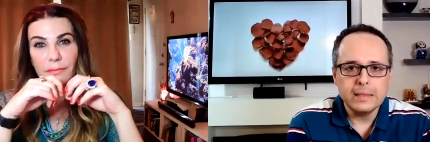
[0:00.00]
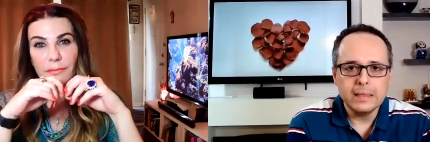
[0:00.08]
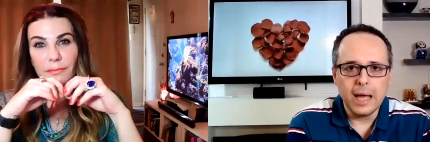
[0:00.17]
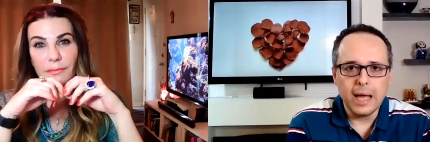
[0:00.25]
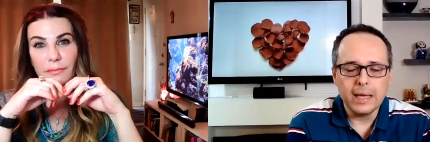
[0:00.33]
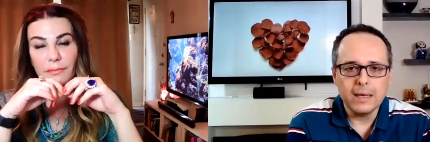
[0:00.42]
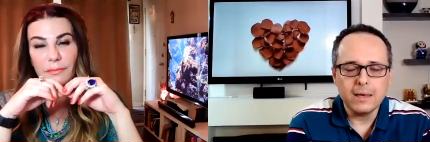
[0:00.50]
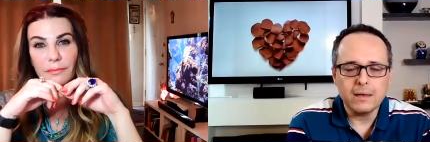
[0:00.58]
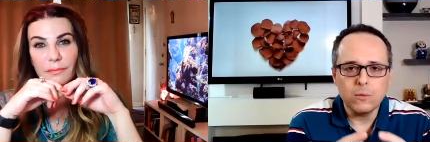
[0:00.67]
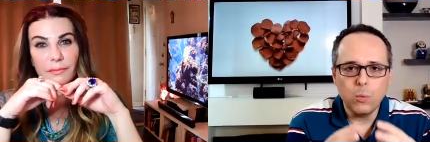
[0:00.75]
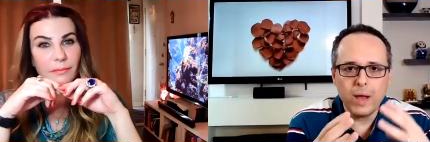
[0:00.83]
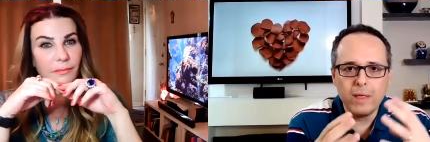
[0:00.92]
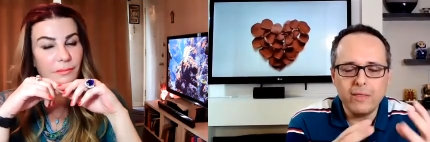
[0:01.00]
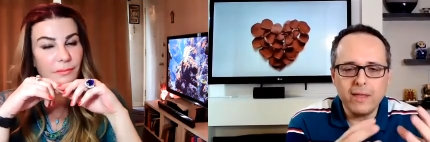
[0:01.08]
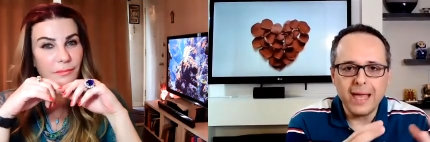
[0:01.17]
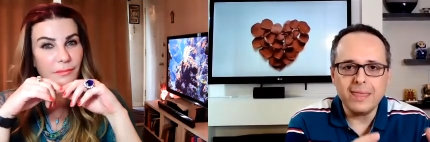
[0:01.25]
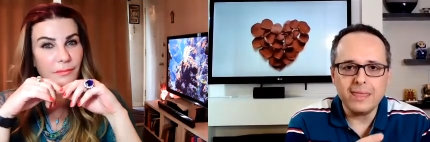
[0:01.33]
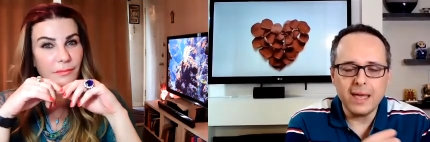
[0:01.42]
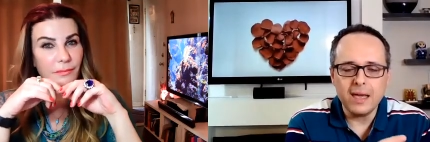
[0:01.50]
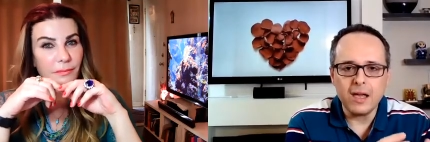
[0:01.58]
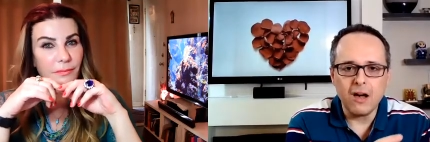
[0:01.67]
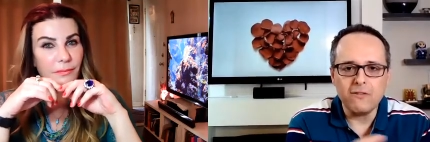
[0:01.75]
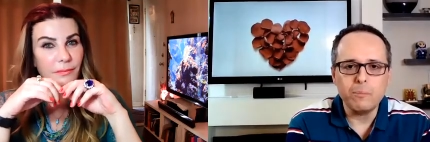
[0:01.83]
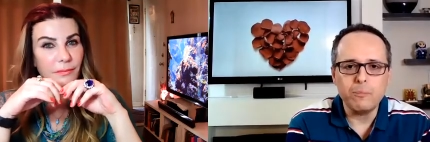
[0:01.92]
Speaker 1: like when they think
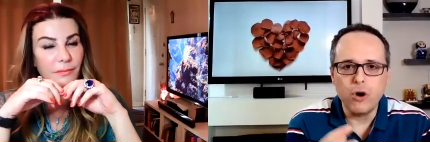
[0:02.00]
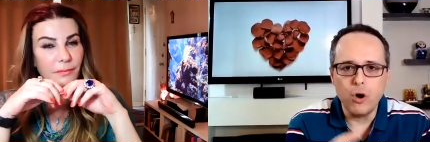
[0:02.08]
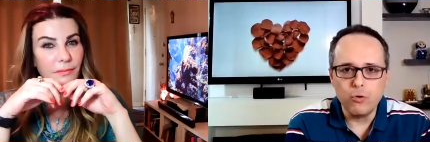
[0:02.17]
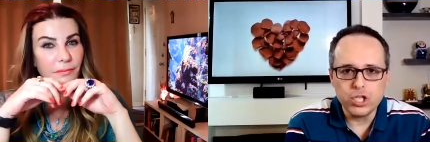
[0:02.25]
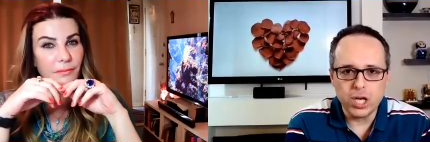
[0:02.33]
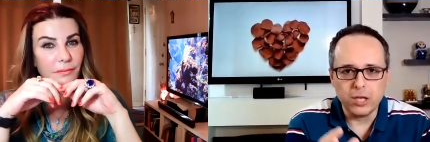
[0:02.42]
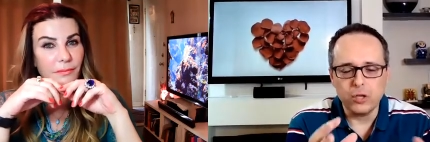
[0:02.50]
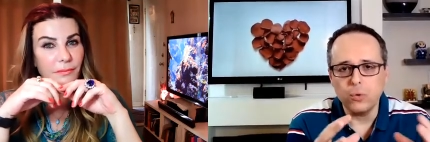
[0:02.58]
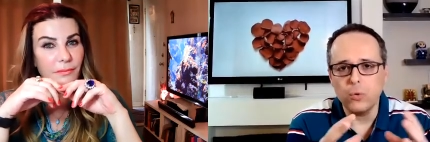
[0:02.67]
of approaching you